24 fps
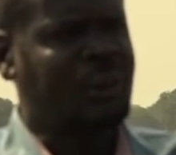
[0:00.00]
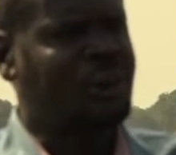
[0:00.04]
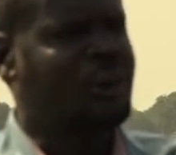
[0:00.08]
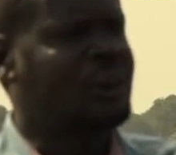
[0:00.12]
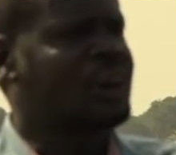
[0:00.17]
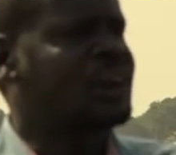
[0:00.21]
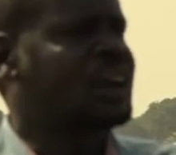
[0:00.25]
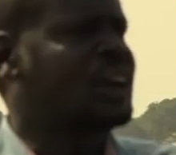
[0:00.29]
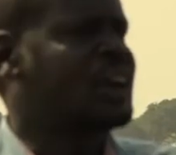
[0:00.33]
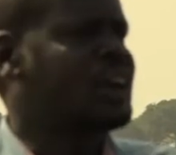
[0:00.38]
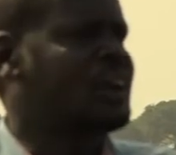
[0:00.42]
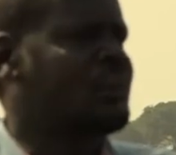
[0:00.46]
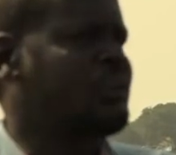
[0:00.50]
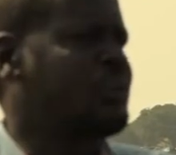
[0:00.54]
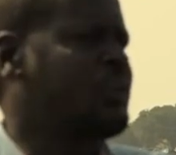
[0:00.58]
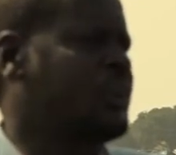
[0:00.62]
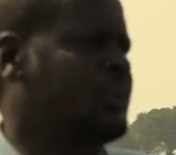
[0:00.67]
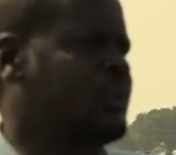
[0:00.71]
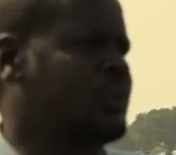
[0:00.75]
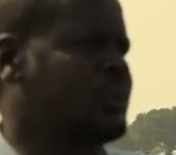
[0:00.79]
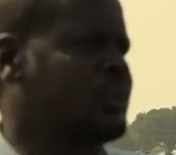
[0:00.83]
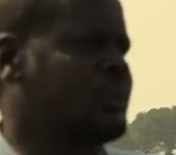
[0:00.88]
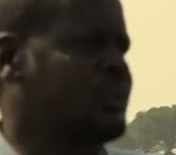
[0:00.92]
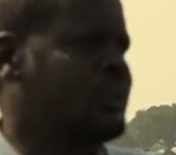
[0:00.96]
not carrying more
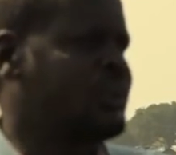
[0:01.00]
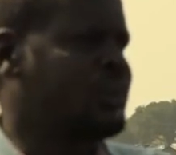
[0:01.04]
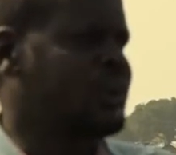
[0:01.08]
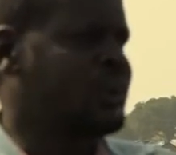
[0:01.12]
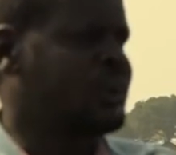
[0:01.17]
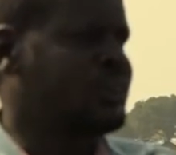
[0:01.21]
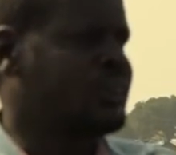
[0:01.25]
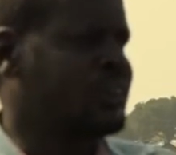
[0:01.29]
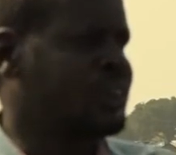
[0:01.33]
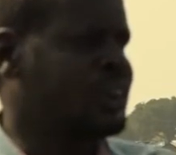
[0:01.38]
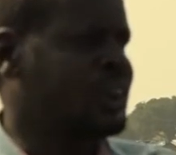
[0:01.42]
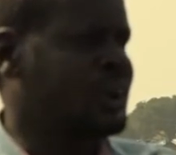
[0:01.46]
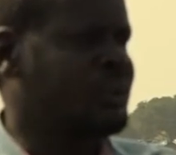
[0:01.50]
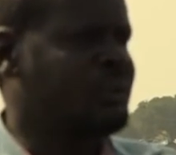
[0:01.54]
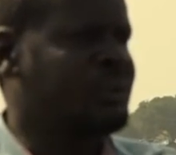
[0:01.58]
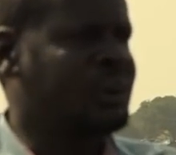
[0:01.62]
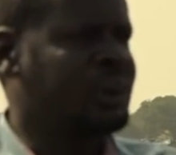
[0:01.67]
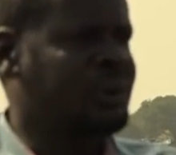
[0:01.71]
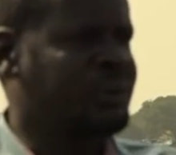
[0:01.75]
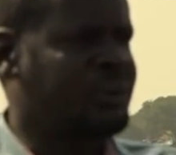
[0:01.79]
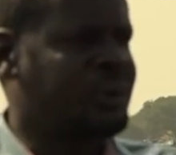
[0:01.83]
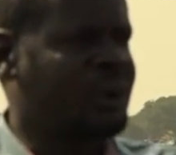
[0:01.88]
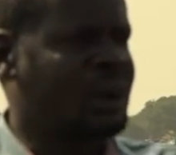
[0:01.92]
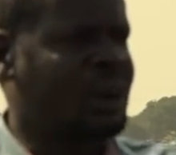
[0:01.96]
load because the
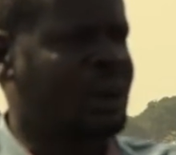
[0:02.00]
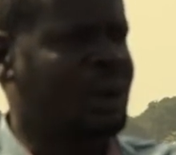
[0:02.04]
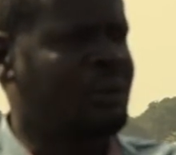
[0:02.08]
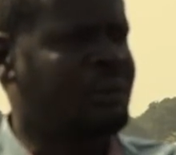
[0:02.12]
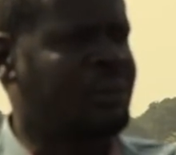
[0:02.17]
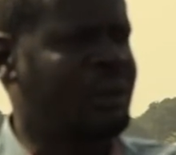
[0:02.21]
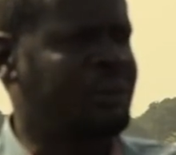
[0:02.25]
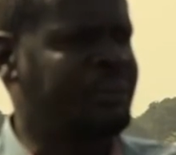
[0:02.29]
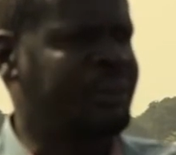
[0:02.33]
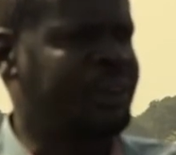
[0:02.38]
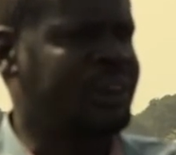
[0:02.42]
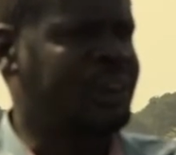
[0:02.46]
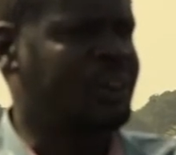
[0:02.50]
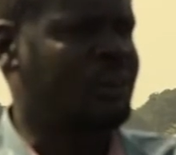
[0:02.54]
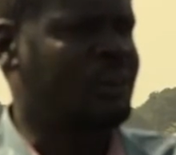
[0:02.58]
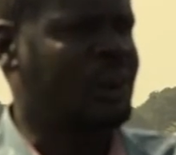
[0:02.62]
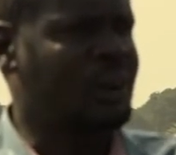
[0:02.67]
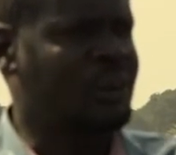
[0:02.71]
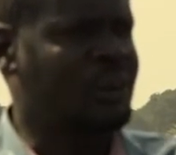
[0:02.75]
vehicle come empty who are